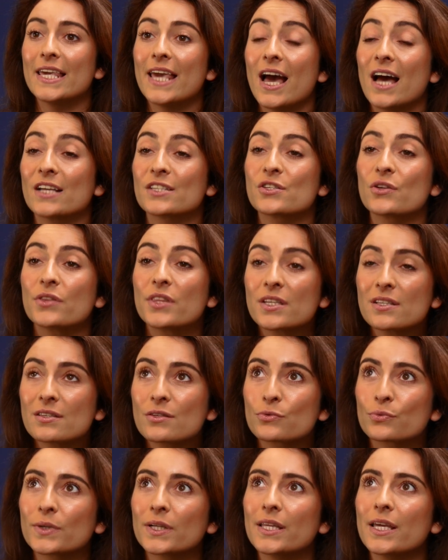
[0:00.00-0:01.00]
Yeah, so this
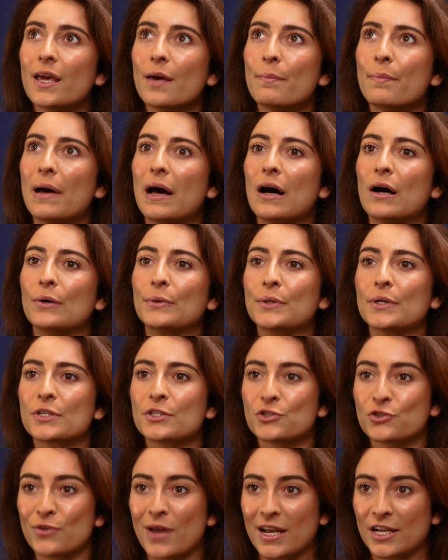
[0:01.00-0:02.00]
is really about
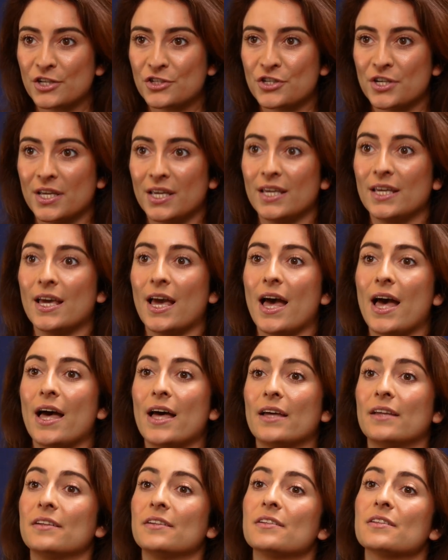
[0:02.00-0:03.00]
strategy
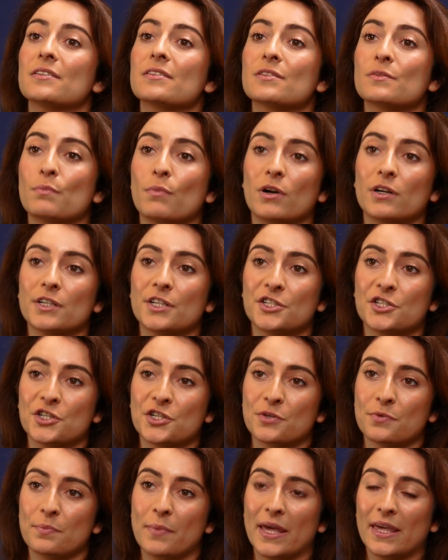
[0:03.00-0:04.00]
and smart
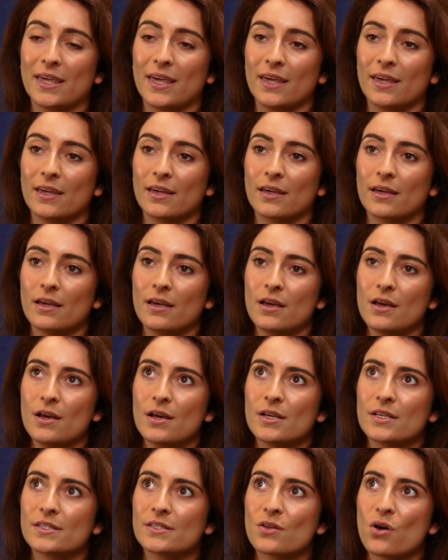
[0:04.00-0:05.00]
decision making.
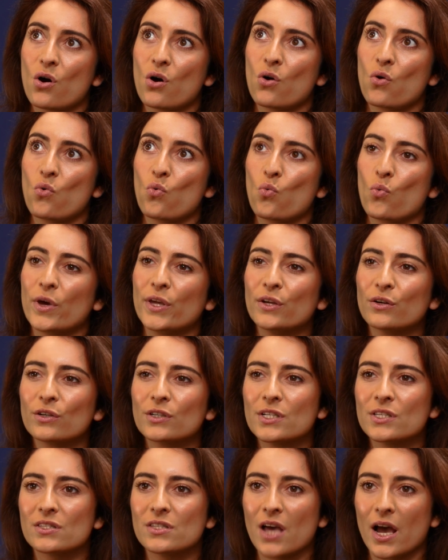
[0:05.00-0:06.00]
So, when you're
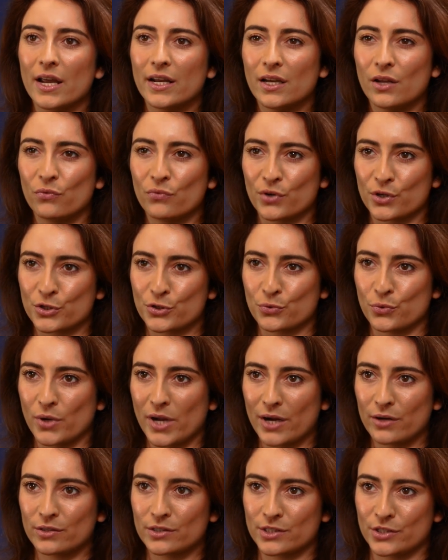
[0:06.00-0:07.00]
designing virtual
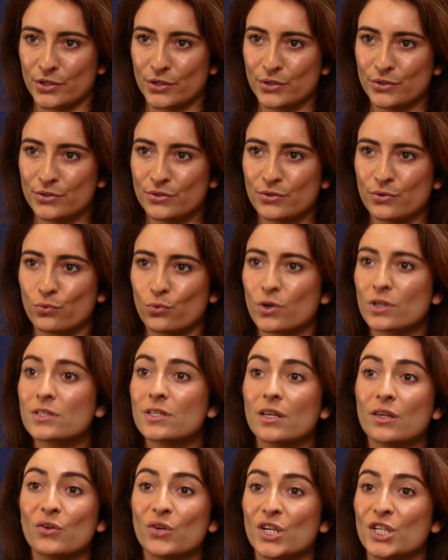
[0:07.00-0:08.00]
characters, the worst
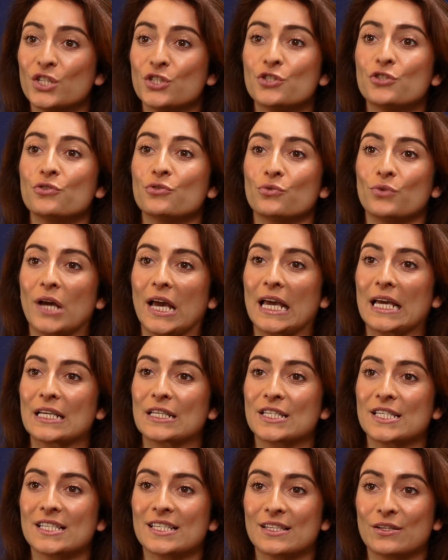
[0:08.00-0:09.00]
thing you can do
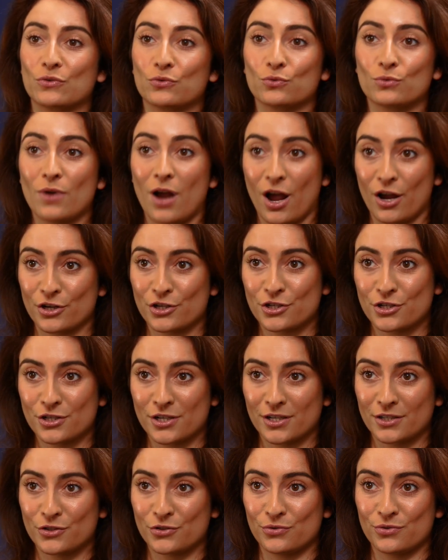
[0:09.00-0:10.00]
is rush
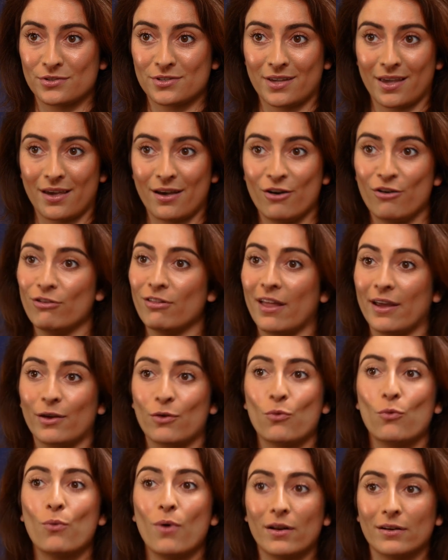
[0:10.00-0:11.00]
to scale
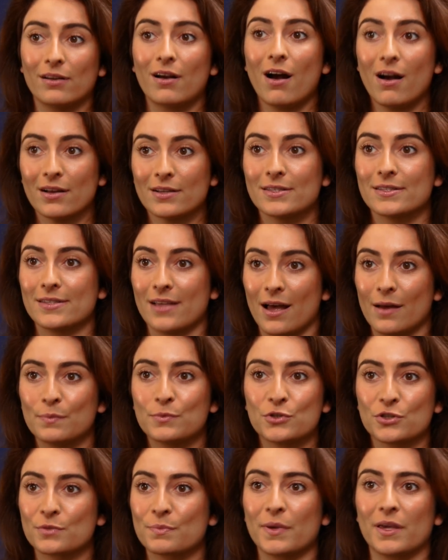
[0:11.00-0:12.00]
like one concept
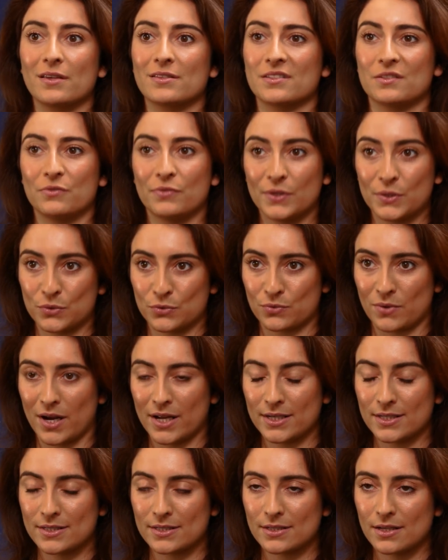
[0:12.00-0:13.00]
just because it feels
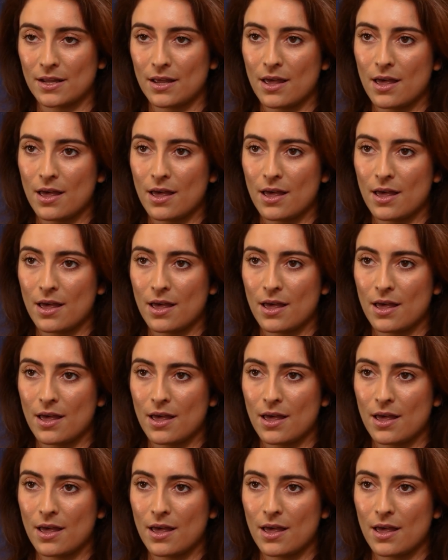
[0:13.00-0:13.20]
right.